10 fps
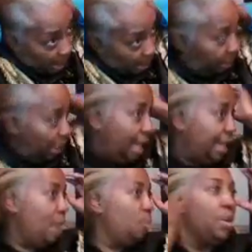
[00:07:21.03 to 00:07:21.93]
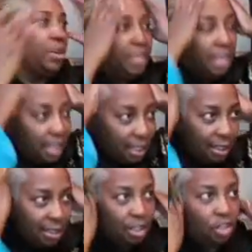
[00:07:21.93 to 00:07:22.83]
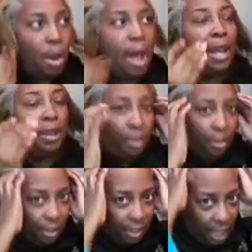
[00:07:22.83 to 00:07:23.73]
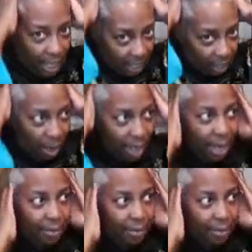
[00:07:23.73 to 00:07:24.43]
And see how that works. See, this is the trial stage, right?